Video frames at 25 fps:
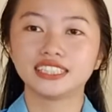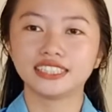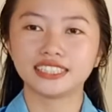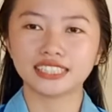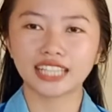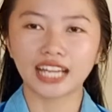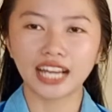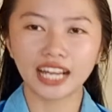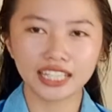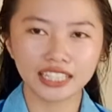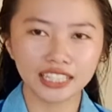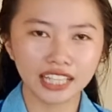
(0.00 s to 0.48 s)

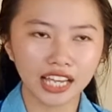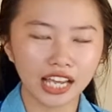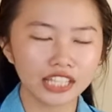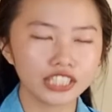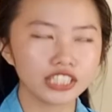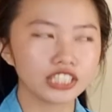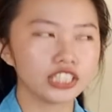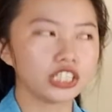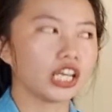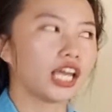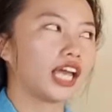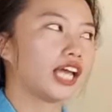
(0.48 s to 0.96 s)
salad.
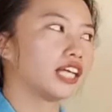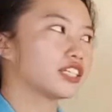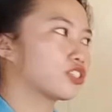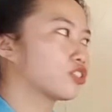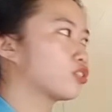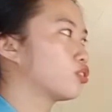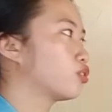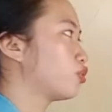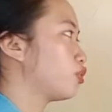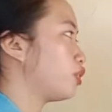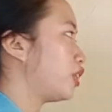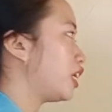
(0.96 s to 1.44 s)
Yes,
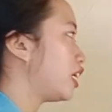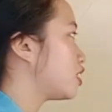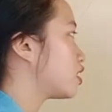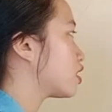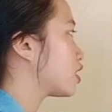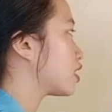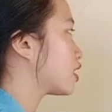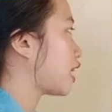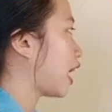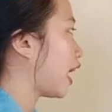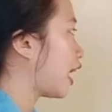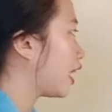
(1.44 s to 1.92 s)
green
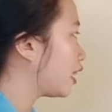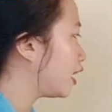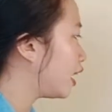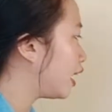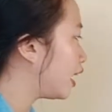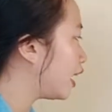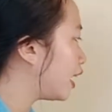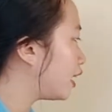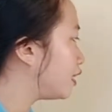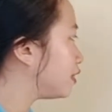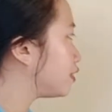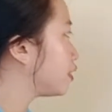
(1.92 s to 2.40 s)

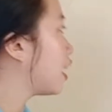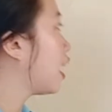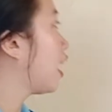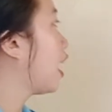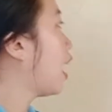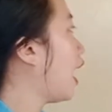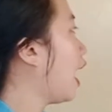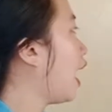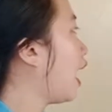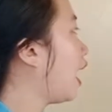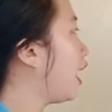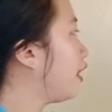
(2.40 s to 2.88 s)
salad.
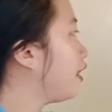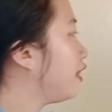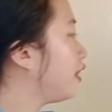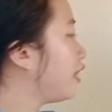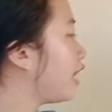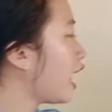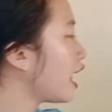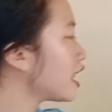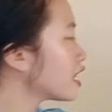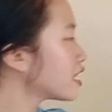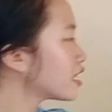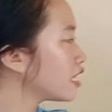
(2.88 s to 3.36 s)
And
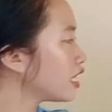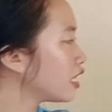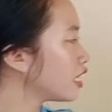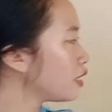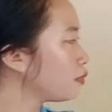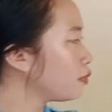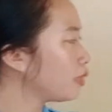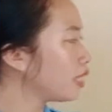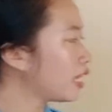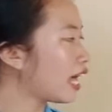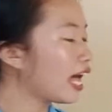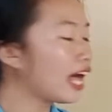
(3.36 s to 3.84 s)
lastly,
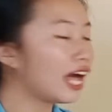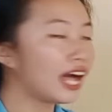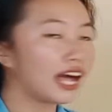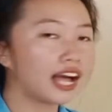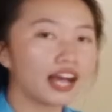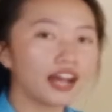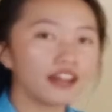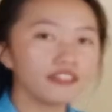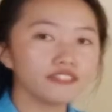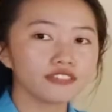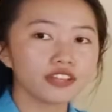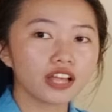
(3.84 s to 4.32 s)
we
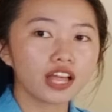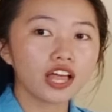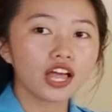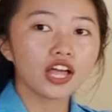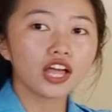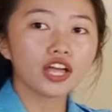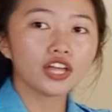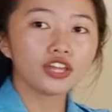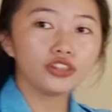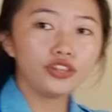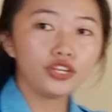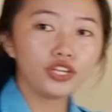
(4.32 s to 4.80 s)
have
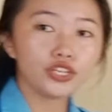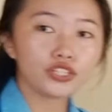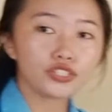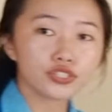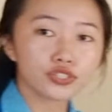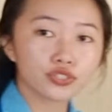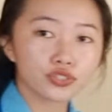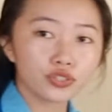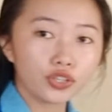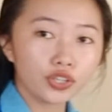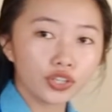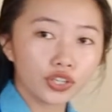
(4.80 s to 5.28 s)

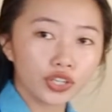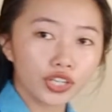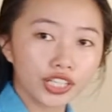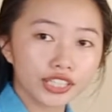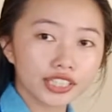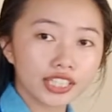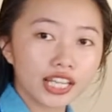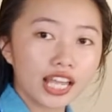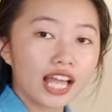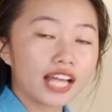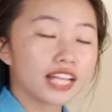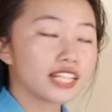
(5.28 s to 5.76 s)
dessert
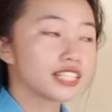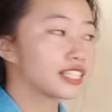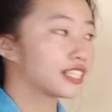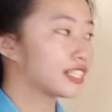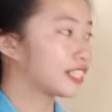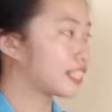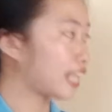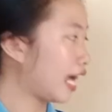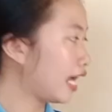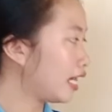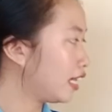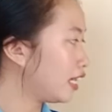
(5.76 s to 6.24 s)

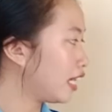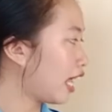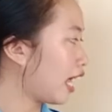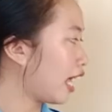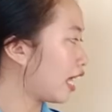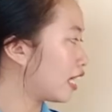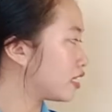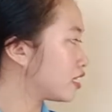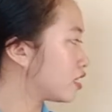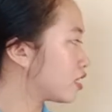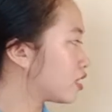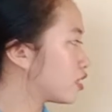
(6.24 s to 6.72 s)

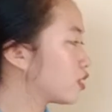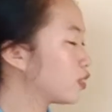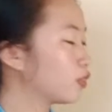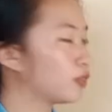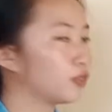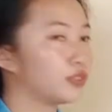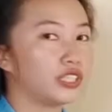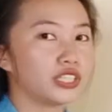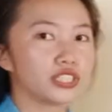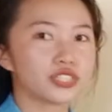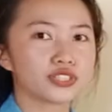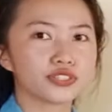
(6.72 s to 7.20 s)
salad. So
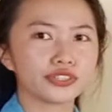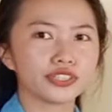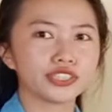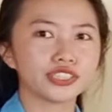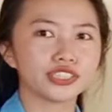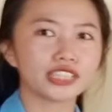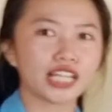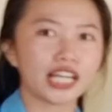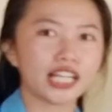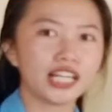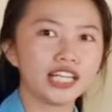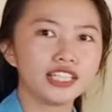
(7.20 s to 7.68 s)
dessert
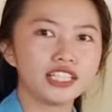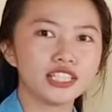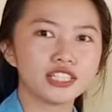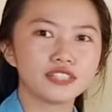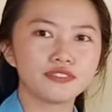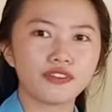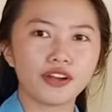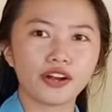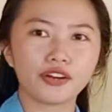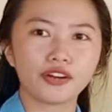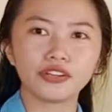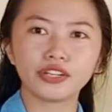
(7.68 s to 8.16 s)
salad is
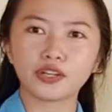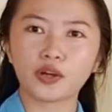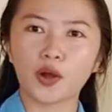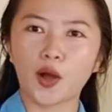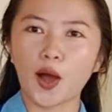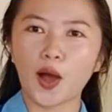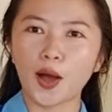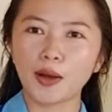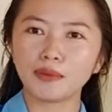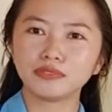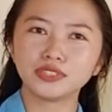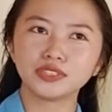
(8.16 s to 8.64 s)
very
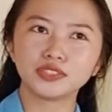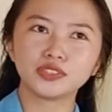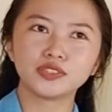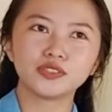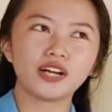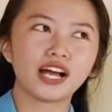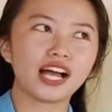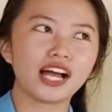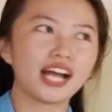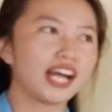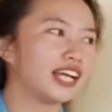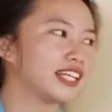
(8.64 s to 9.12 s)
common to
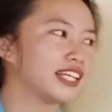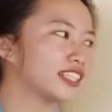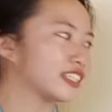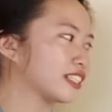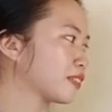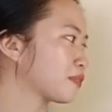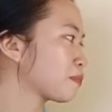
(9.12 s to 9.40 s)
us.